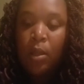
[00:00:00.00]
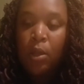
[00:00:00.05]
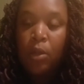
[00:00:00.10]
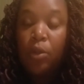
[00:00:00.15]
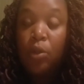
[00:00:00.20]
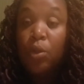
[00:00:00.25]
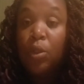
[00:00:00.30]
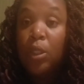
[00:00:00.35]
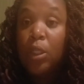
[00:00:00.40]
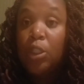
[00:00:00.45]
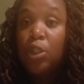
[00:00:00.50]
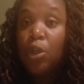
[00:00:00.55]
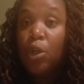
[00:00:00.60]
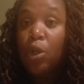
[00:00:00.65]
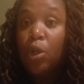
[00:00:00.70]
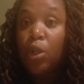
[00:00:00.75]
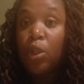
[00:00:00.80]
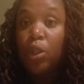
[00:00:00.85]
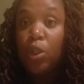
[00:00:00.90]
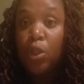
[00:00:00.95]
You need
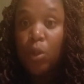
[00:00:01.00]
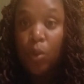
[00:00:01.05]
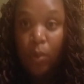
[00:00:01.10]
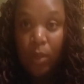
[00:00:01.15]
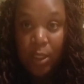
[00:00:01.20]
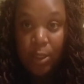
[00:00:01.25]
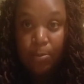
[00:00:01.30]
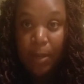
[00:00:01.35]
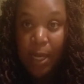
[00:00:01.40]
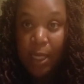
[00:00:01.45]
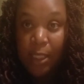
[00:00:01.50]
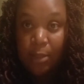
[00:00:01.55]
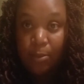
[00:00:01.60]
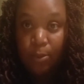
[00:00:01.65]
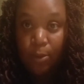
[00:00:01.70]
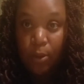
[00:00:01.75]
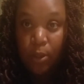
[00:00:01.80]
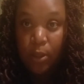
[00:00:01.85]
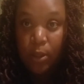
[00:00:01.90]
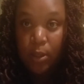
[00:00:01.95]
your U.S.
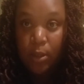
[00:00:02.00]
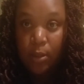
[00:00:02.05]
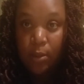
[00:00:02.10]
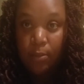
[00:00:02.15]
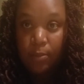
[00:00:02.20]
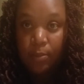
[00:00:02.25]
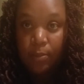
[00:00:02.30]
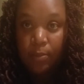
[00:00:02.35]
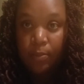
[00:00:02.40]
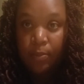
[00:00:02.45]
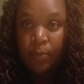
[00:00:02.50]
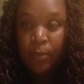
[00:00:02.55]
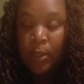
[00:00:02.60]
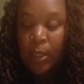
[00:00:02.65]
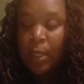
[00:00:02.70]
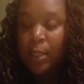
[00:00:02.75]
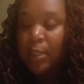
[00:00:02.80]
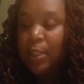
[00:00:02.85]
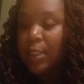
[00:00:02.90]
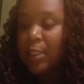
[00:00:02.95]
passport.
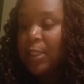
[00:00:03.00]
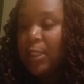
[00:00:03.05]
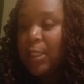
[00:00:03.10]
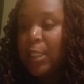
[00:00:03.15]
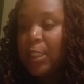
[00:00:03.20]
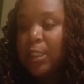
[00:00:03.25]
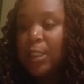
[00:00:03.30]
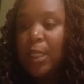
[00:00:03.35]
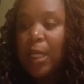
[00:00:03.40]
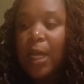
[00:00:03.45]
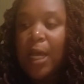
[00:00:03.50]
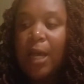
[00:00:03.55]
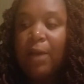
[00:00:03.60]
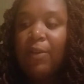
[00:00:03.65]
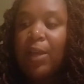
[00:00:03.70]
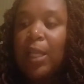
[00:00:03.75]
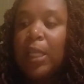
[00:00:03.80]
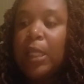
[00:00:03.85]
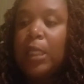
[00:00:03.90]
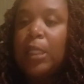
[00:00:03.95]
This needs to
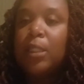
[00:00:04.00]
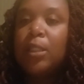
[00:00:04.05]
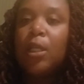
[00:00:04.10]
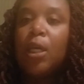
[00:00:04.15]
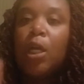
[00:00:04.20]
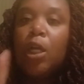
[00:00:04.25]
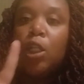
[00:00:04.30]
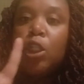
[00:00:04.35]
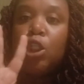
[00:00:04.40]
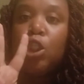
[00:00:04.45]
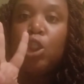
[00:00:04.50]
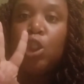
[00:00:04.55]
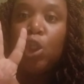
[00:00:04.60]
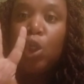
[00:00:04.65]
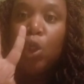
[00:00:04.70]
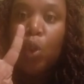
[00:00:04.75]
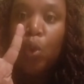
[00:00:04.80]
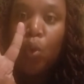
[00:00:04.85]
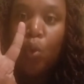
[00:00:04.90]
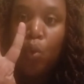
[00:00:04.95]
have at least
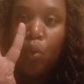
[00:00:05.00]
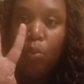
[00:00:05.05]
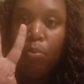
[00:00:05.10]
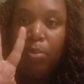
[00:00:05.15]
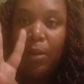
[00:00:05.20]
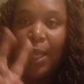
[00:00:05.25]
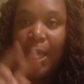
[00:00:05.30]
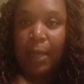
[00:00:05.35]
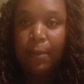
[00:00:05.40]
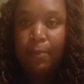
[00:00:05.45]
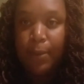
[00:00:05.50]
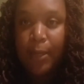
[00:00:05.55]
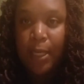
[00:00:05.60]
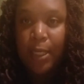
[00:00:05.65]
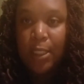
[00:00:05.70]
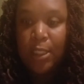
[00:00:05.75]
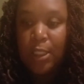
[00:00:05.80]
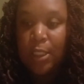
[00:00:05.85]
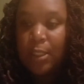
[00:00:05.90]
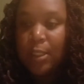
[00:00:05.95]
2 blank
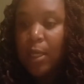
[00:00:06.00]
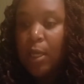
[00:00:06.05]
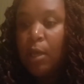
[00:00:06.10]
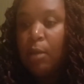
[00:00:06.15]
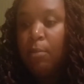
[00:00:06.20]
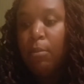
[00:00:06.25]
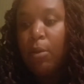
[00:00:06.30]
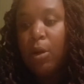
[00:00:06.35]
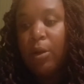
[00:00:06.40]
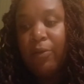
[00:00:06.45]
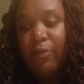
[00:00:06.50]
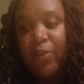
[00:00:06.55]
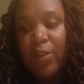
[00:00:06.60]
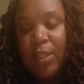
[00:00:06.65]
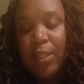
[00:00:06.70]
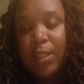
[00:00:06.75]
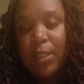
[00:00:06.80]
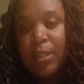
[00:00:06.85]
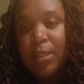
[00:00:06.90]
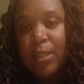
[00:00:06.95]
pages marked
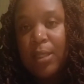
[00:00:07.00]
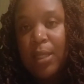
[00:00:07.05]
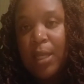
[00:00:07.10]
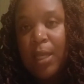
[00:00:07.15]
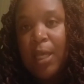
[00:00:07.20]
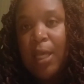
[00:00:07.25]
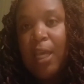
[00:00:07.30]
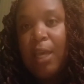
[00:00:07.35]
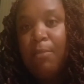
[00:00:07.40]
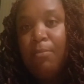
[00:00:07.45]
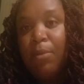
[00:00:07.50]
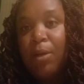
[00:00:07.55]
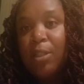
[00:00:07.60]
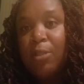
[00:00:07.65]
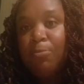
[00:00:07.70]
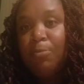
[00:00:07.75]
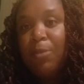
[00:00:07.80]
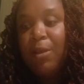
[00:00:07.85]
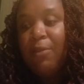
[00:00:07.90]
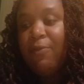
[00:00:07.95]
visas. It
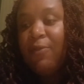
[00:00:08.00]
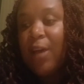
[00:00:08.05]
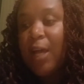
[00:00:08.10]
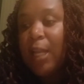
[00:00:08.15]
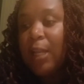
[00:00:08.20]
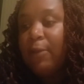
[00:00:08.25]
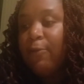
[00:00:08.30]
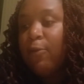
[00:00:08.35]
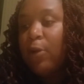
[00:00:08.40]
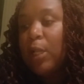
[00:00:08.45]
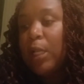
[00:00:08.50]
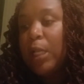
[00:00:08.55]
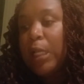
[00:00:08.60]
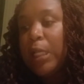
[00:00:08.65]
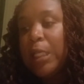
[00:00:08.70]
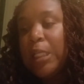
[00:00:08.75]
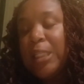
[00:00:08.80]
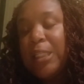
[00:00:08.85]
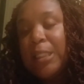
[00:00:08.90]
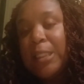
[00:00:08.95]
must be valid for at
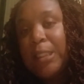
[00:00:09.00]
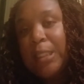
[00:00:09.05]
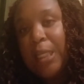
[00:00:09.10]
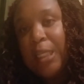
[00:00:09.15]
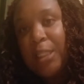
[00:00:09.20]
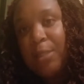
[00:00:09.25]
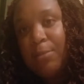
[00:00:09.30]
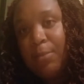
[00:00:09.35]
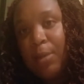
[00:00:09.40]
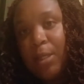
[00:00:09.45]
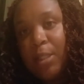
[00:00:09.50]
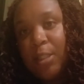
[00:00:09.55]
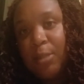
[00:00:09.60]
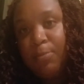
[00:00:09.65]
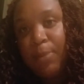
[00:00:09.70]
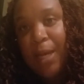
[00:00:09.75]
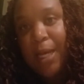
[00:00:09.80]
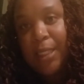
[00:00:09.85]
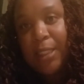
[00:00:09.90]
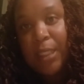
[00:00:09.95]
least 6 months
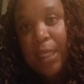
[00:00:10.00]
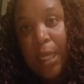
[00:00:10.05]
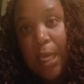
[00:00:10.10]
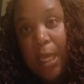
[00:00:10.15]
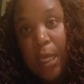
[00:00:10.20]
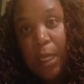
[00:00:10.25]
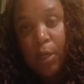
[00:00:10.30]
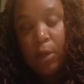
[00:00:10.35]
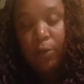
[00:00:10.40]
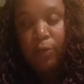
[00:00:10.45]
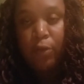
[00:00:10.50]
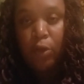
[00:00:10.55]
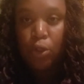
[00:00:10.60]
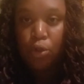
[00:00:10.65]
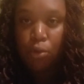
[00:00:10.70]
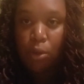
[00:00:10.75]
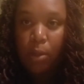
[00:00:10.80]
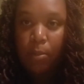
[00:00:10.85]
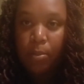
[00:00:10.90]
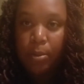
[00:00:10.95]
past the end of your
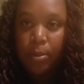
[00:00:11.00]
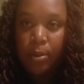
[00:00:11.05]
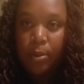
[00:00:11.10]
trip.